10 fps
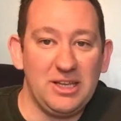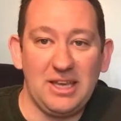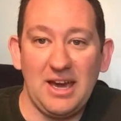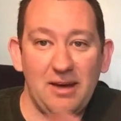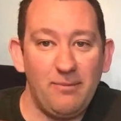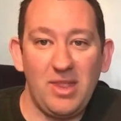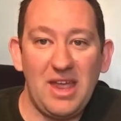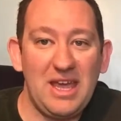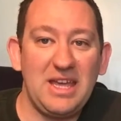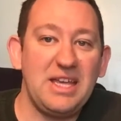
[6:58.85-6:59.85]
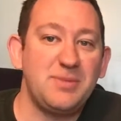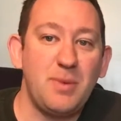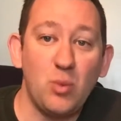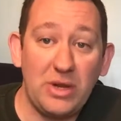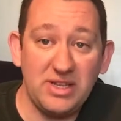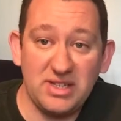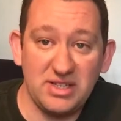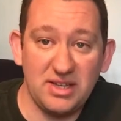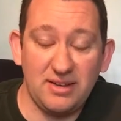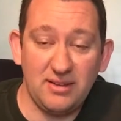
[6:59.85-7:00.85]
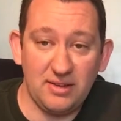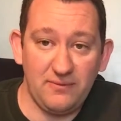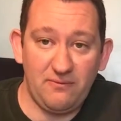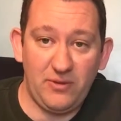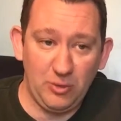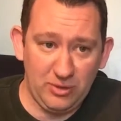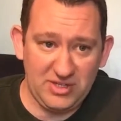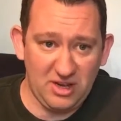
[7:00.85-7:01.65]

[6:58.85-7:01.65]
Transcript: yeah, it's been weeks since I filmed the